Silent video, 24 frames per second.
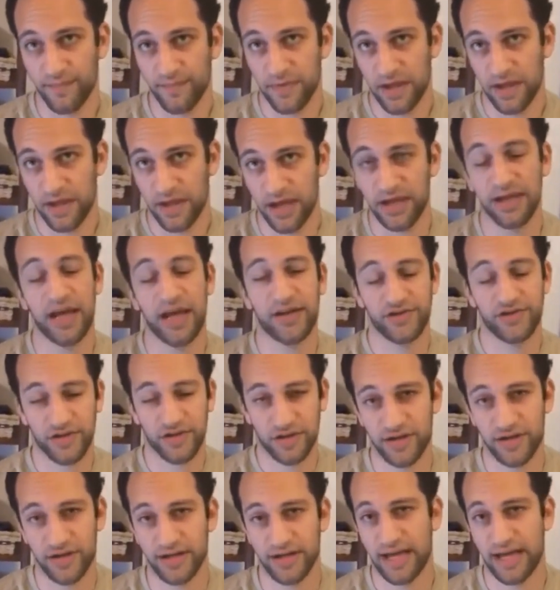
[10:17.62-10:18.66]
in
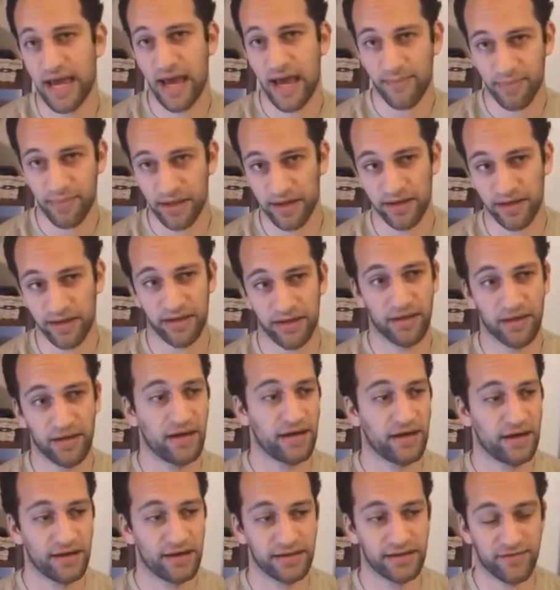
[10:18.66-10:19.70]
nature and camping,
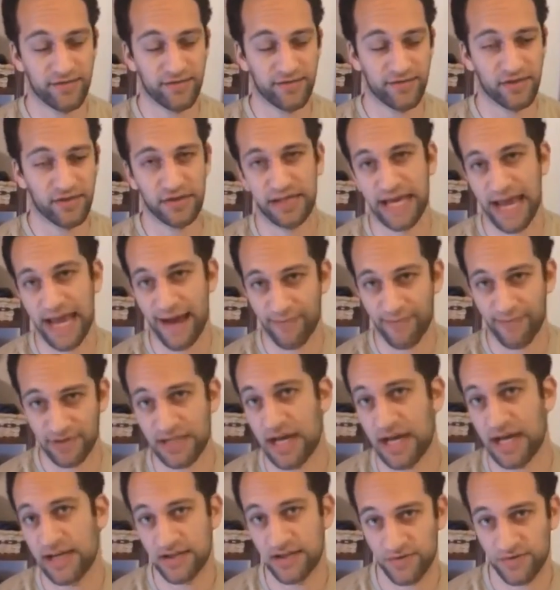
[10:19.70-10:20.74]
different
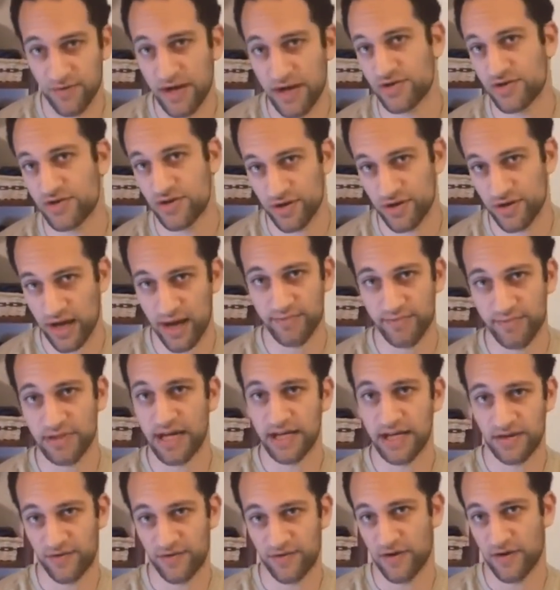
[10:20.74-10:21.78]
campsites, registered
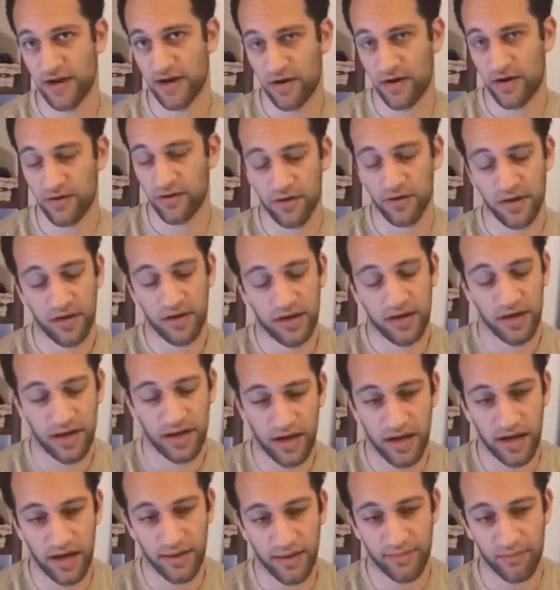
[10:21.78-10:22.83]
campsites for now,
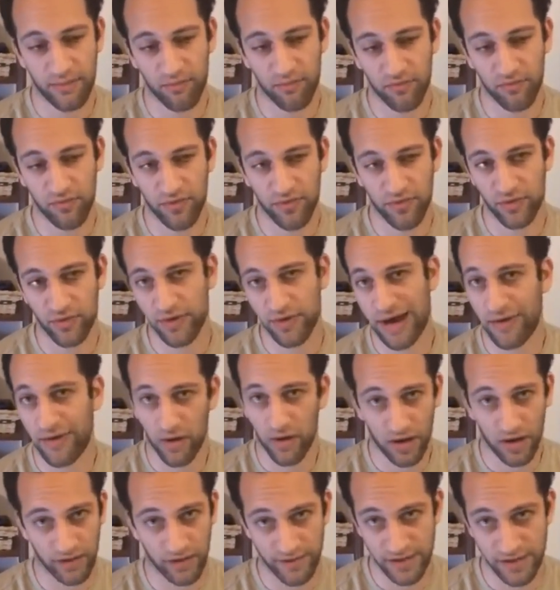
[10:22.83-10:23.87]
throughout
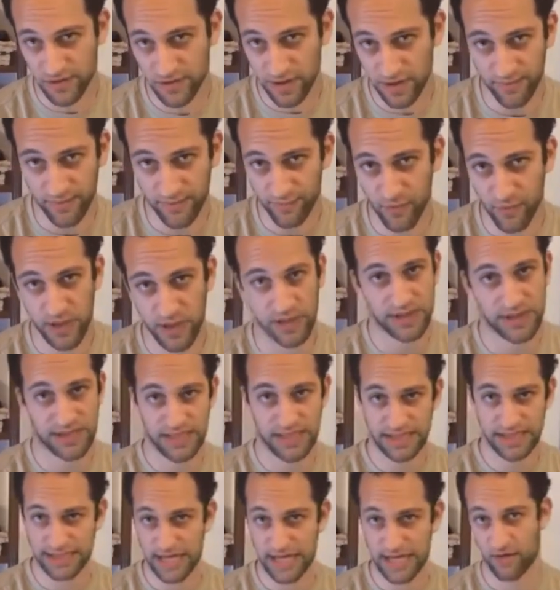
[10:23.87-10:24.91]
all of Israel, whether it's in the
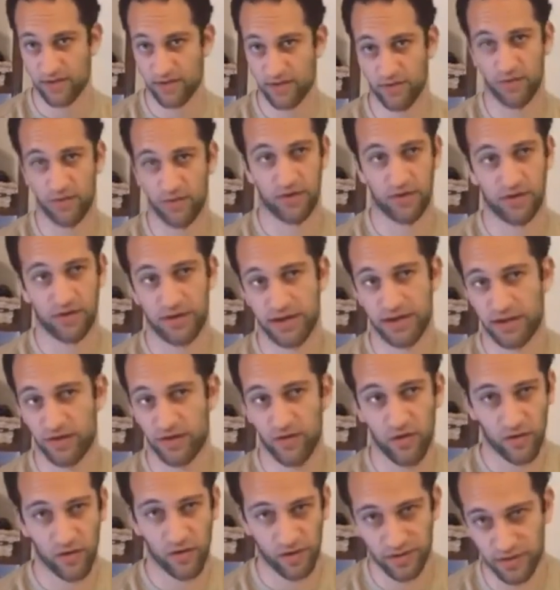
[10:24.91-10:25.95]
south or in the
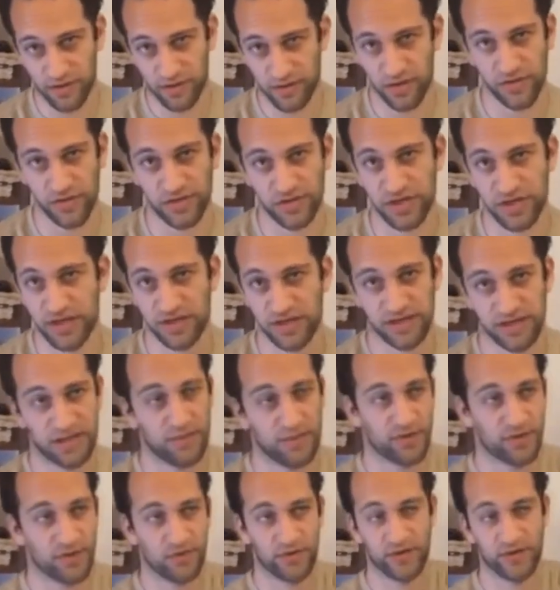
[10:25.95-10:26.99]
north. Usually in the
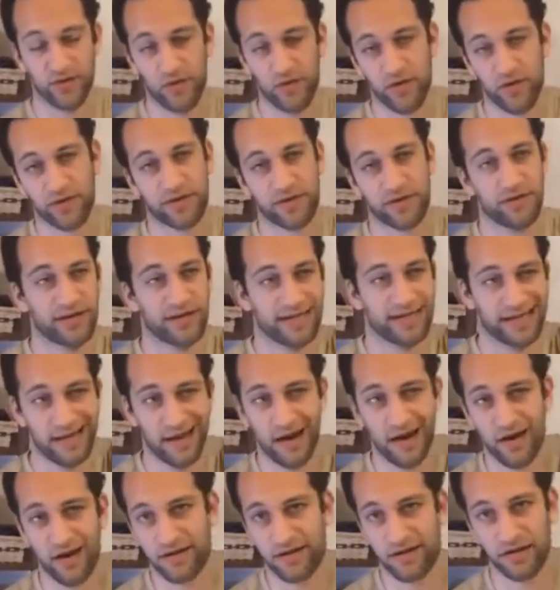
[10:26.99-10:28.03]
summer, going to the north, in the
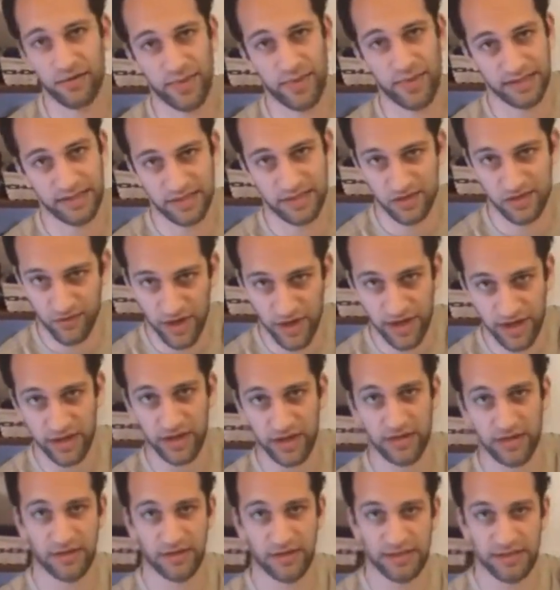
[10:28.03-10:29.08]
Kinneret, in the
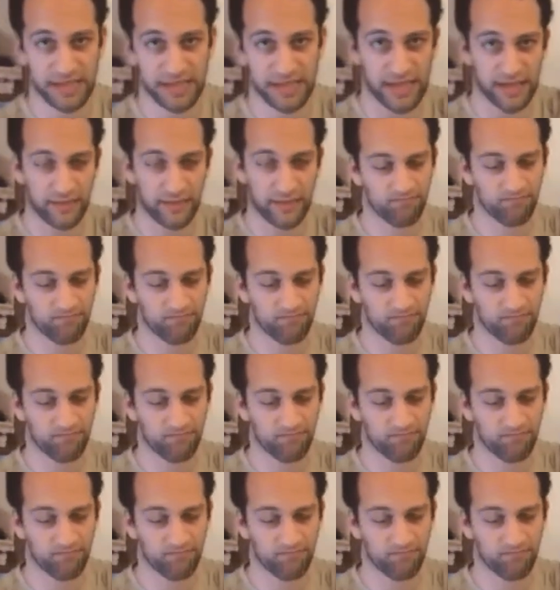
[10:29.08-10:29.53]
Mediterranean, in the sea.